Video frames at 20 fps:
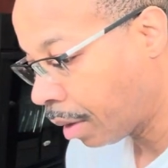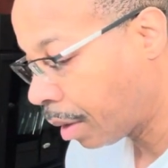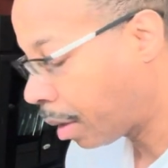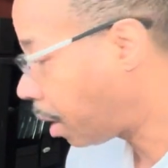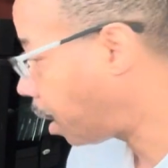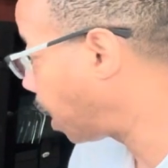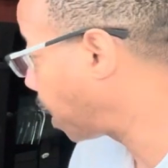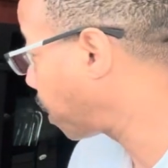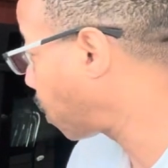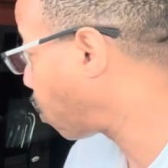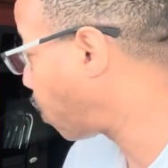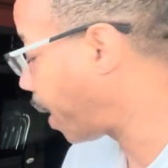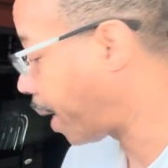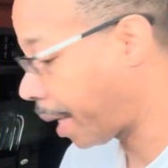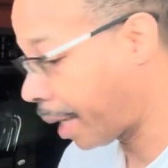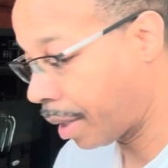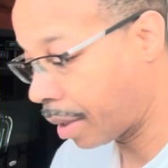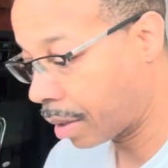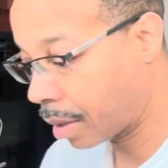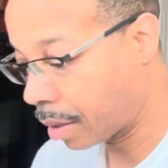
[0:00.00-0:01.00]
Other
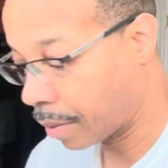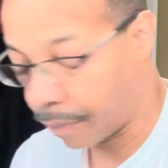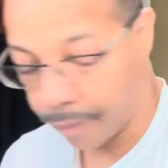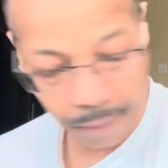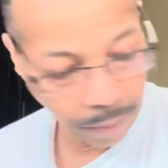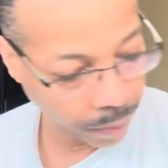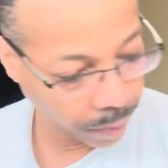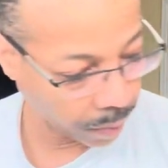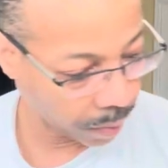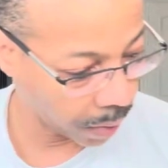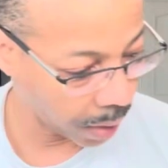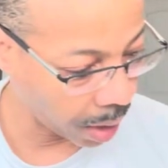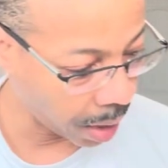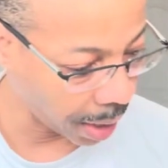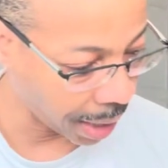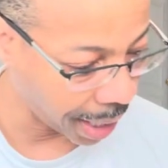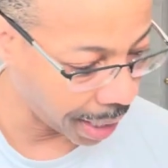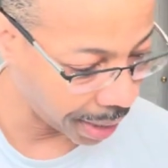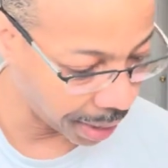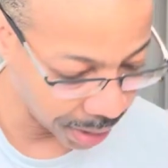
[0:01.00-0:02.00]
wines are
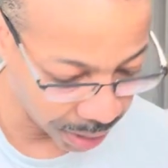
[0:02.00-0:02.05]
kind of